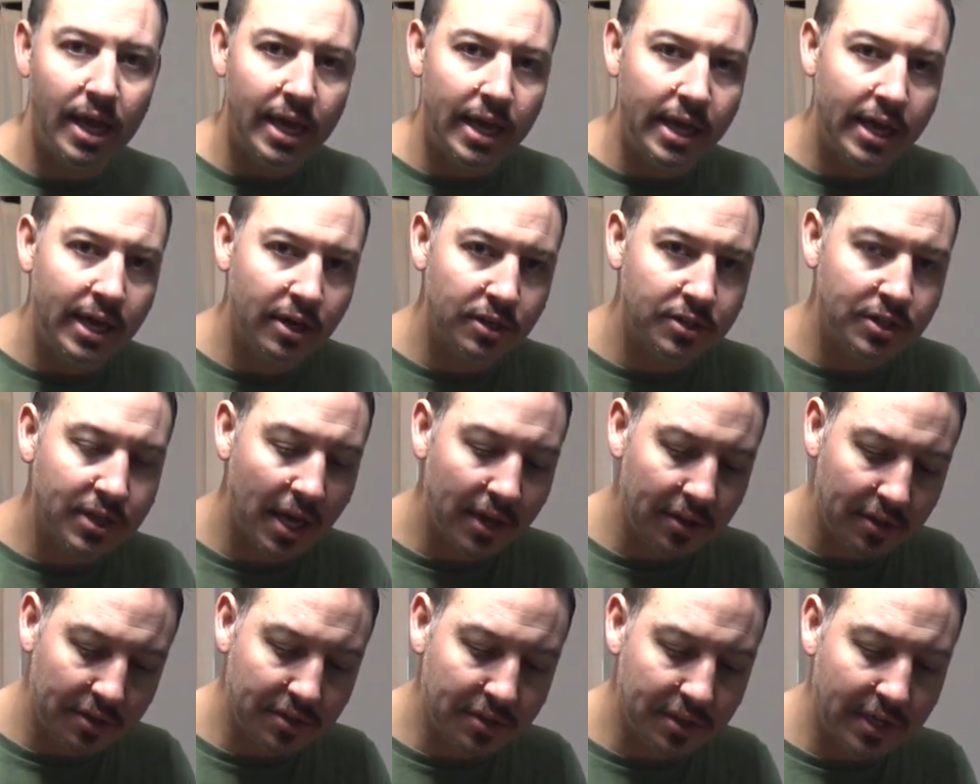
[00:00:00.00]
Here's
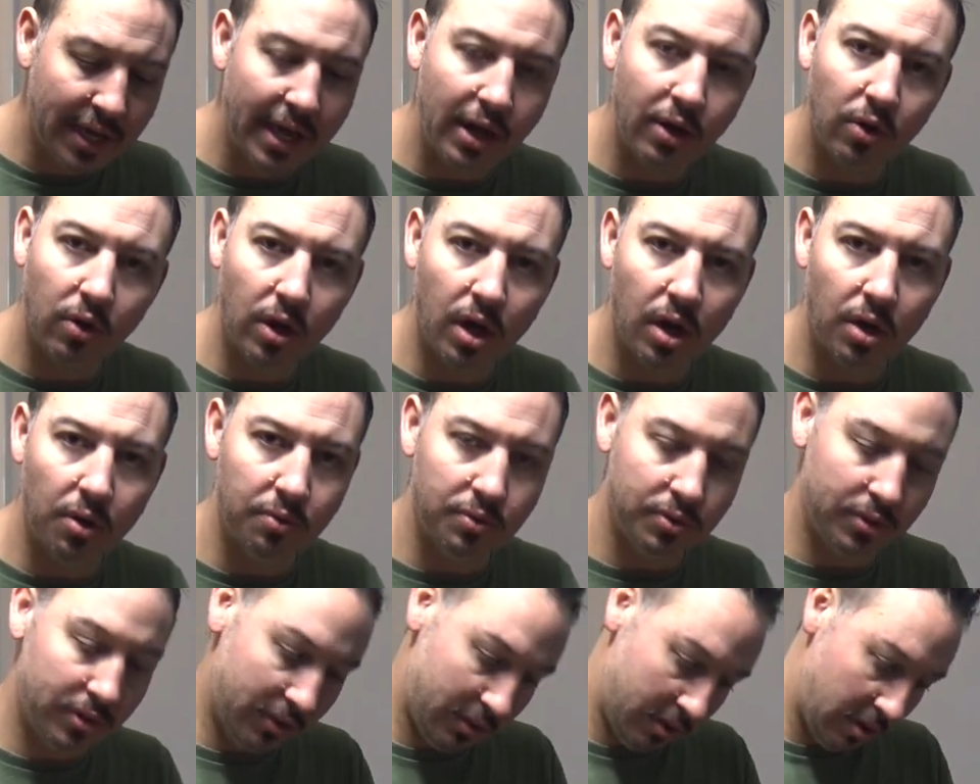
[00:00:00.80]
how the scale
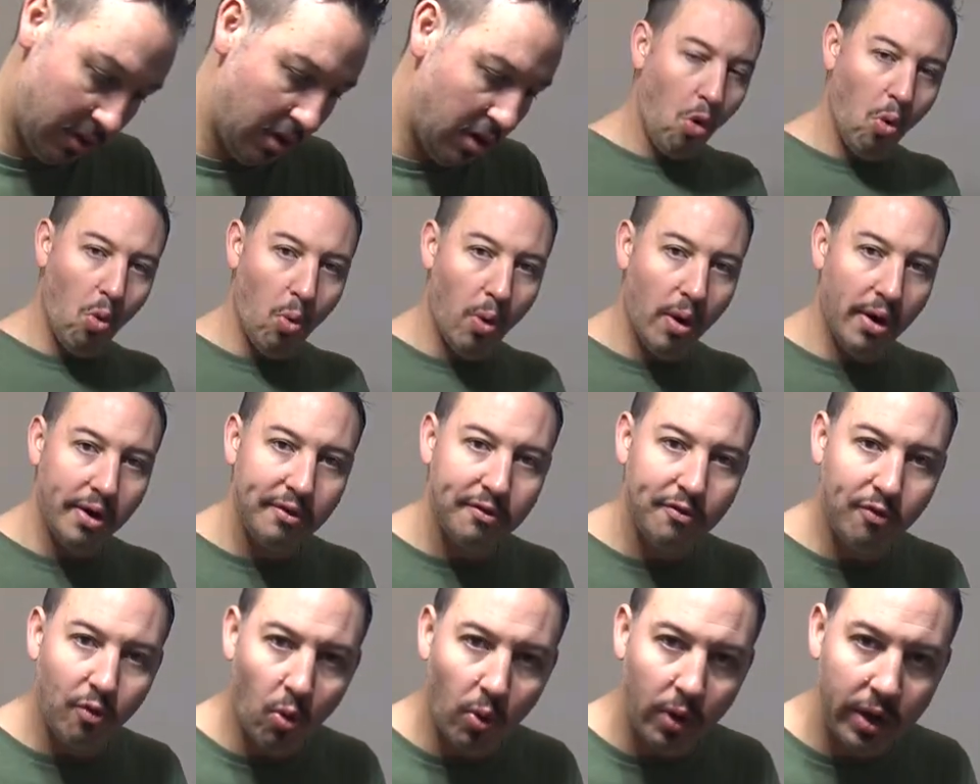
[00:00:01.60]
goes. one
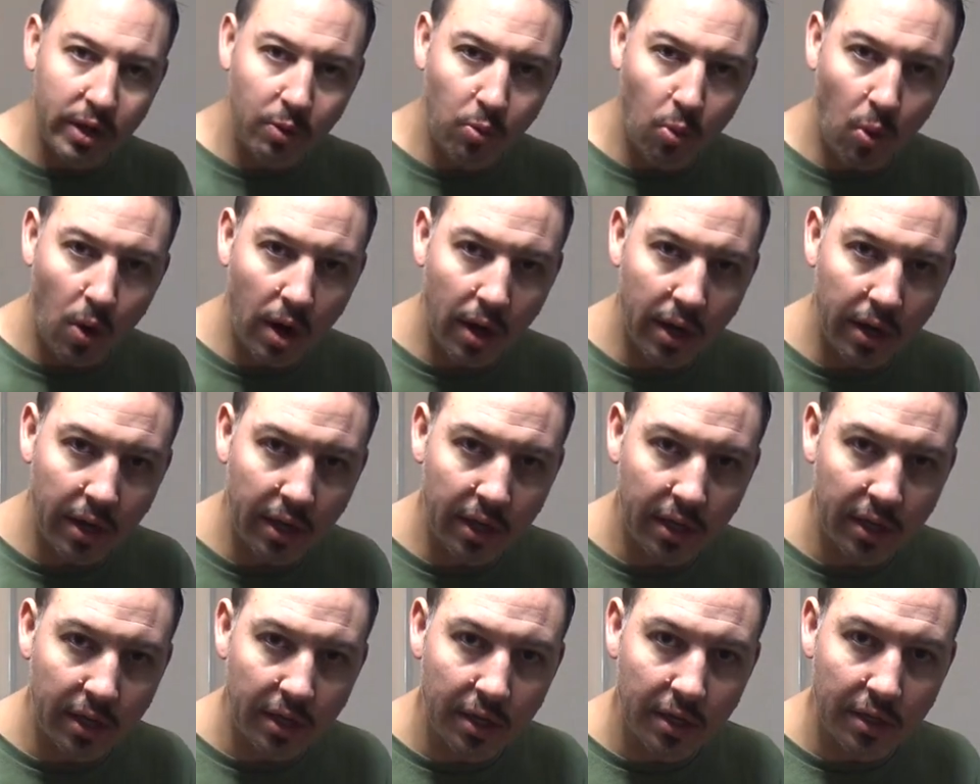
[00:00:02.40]

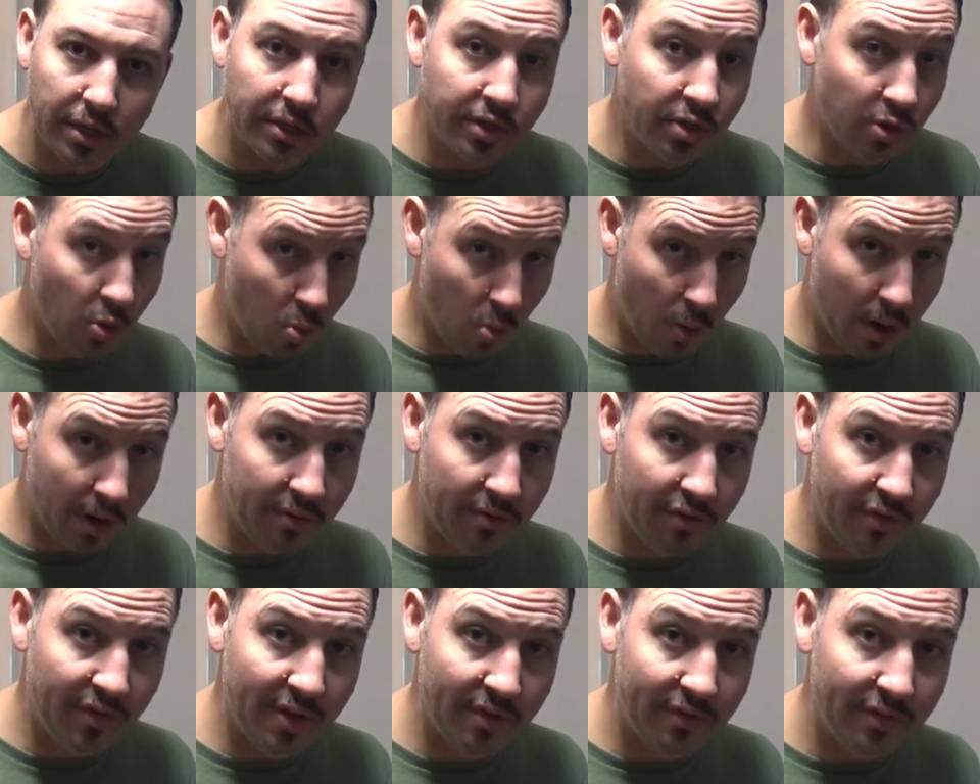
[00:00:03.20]
forty-one to one
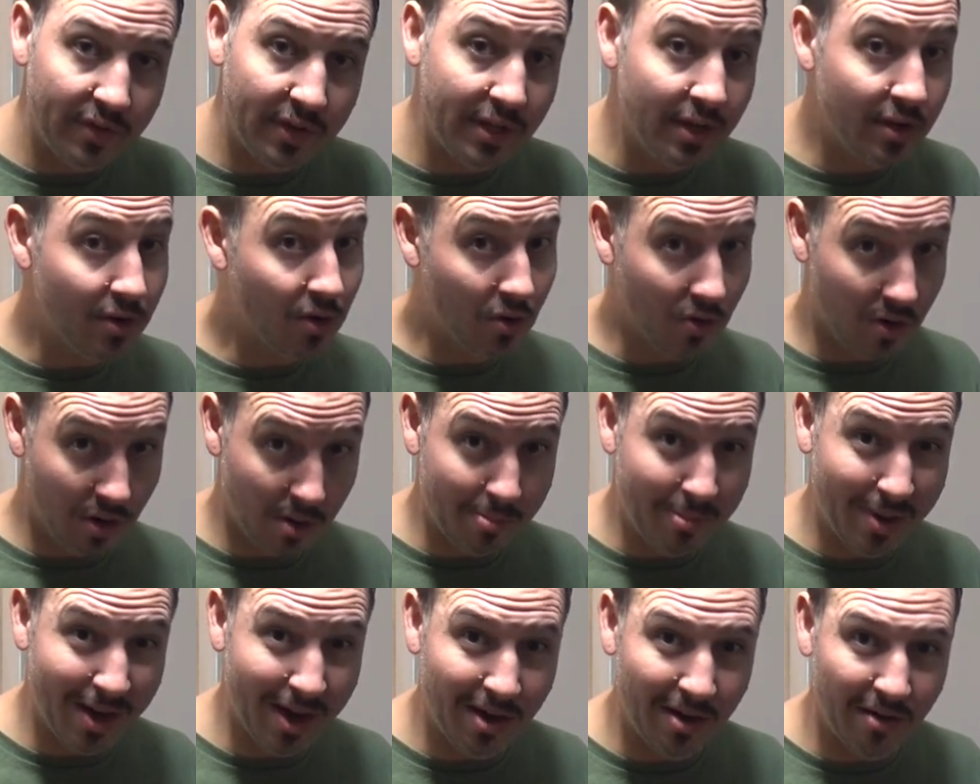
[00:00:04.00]
fifty or
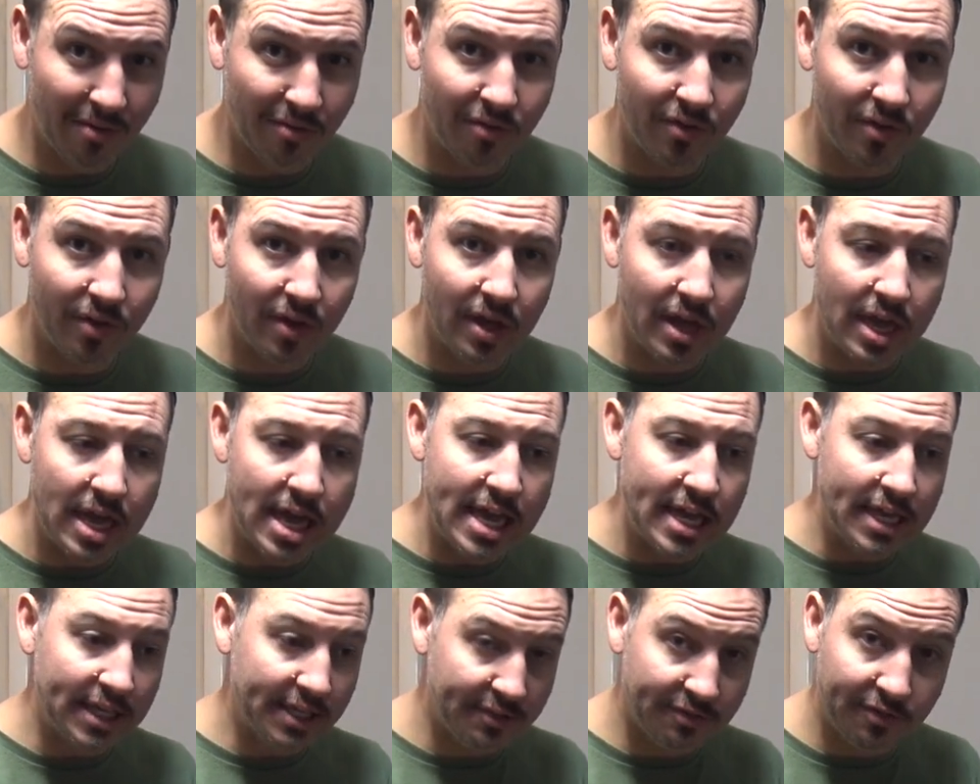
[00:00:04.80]
above
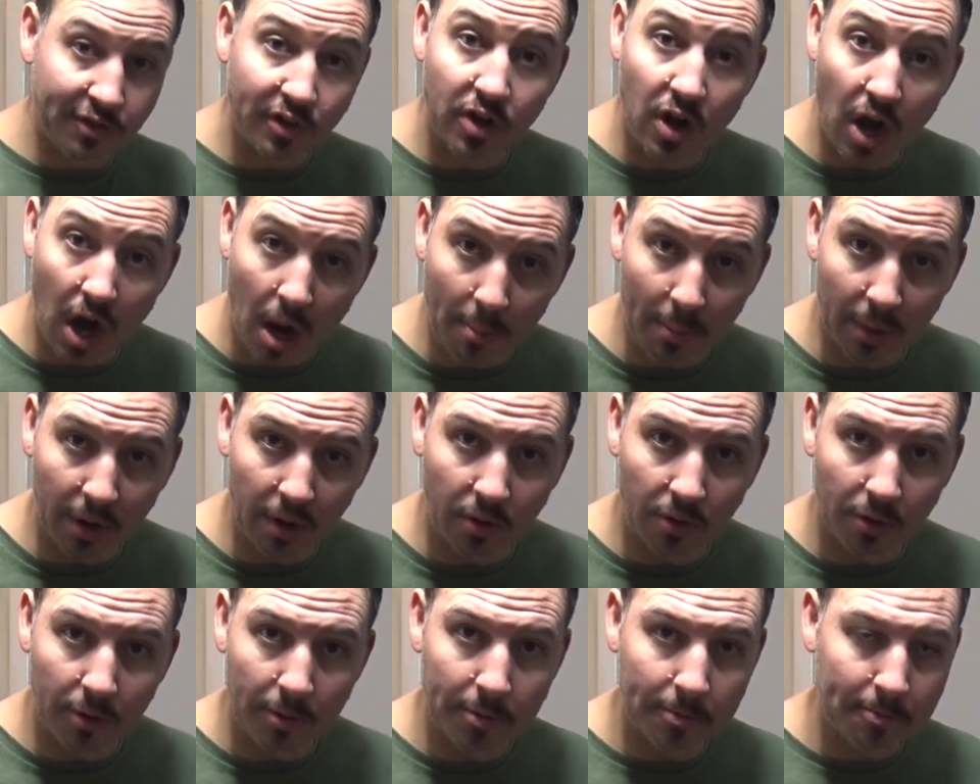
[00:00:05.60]
is
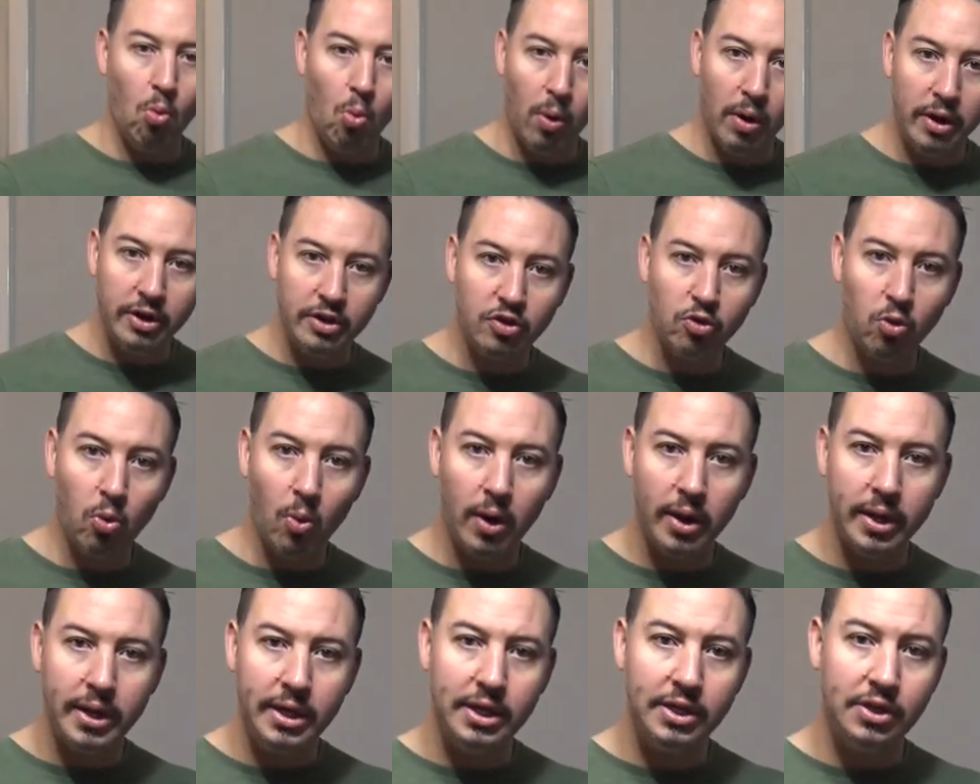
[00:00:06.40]
phenomenal. one
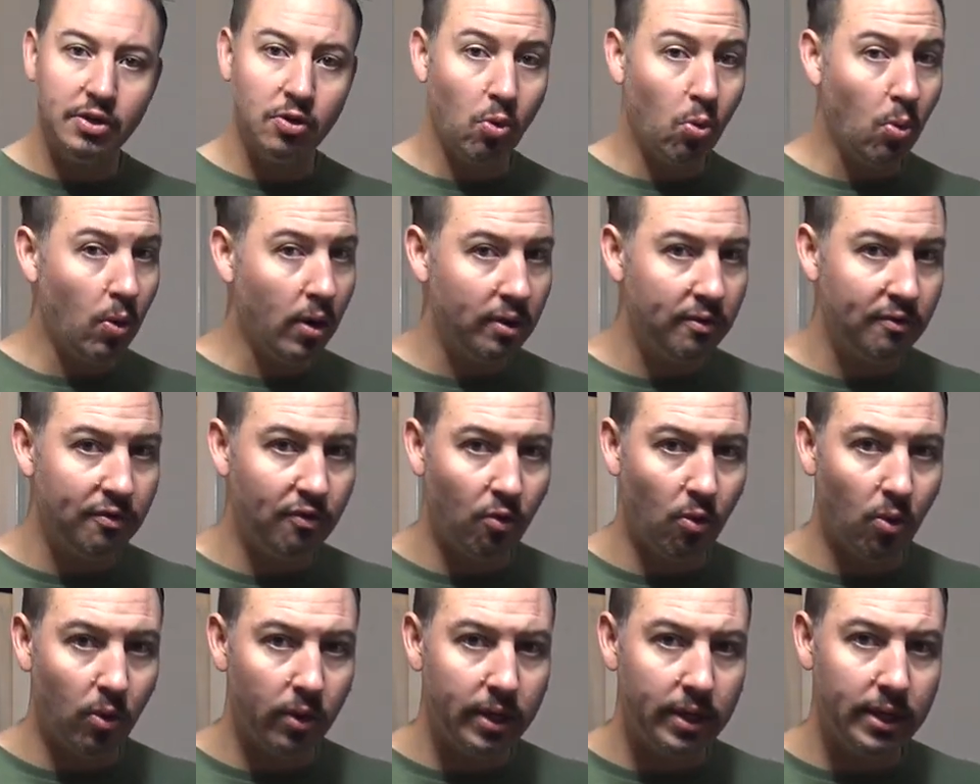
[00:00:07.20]
twenty to one
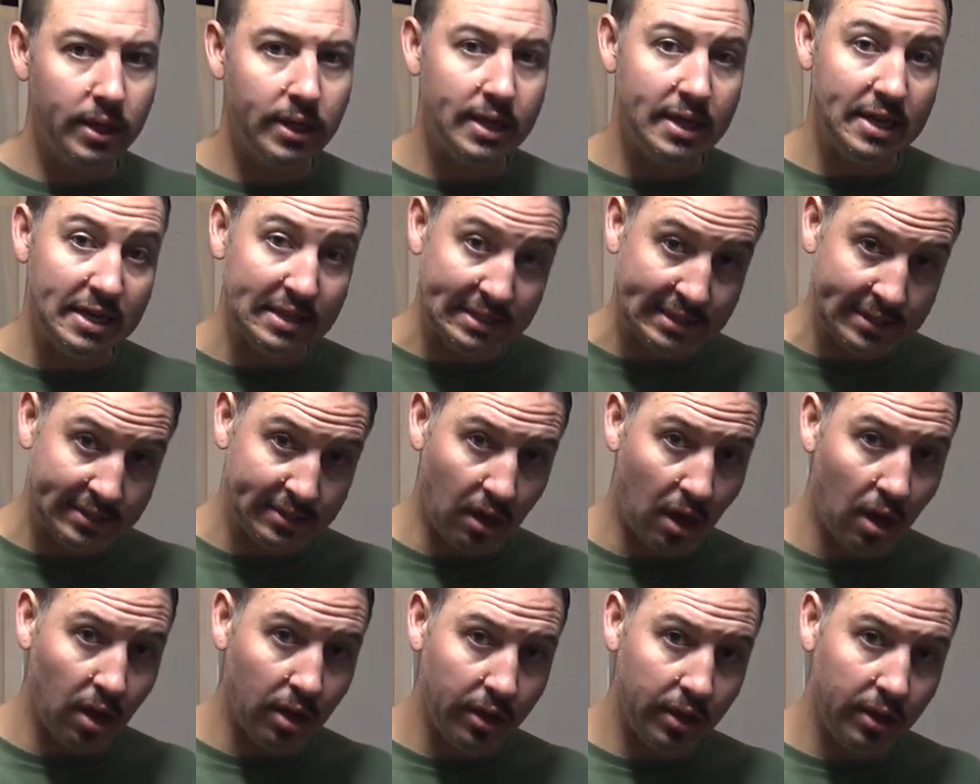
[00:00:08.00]
forty is
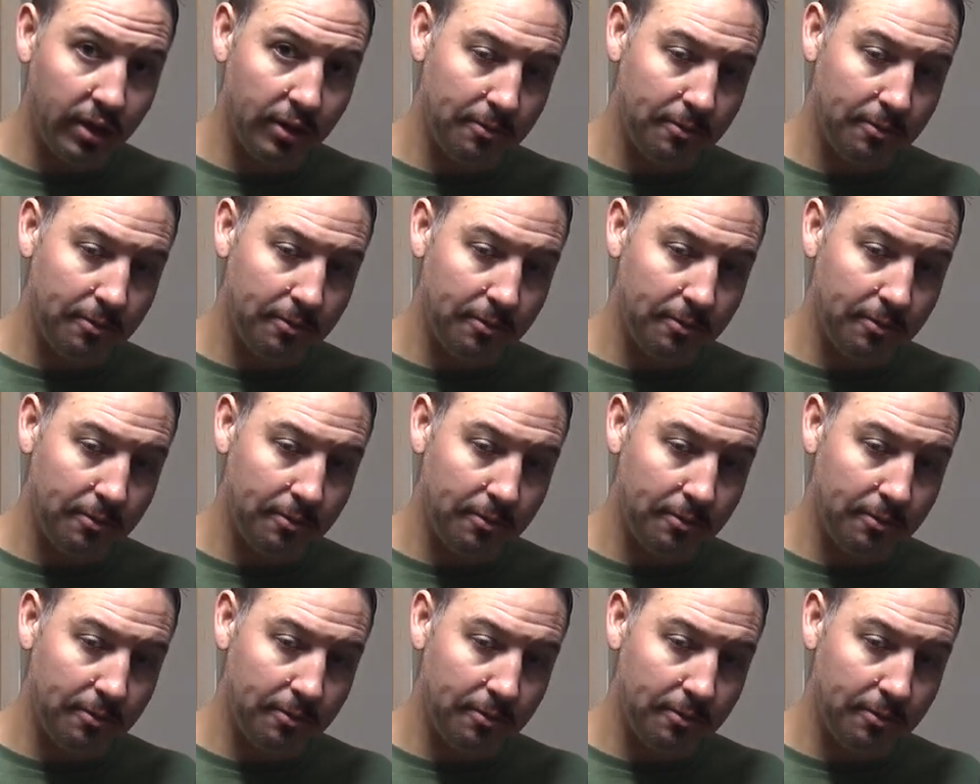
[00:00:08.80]
solid.